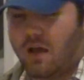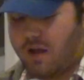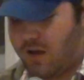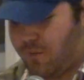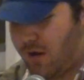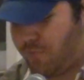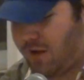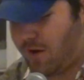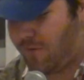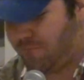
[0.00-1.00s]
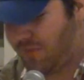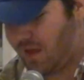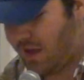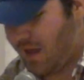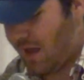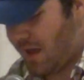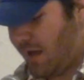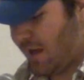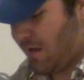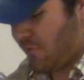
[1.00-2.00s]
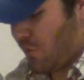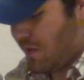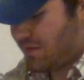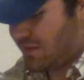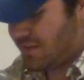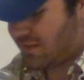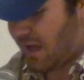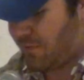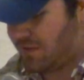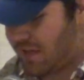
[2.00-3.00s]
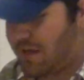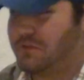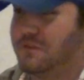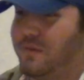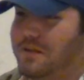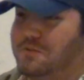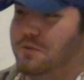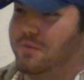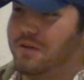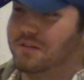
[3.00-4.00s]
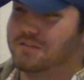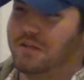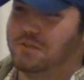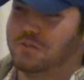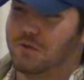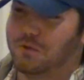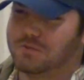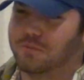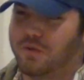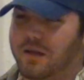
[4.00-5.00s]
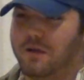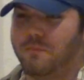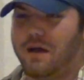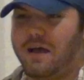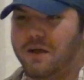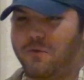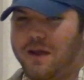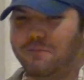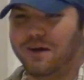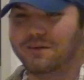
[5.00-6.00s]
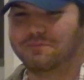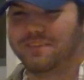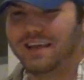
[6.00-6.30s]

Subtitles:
and coming up here. And of course this time was extra special because they chose to bring my grandma.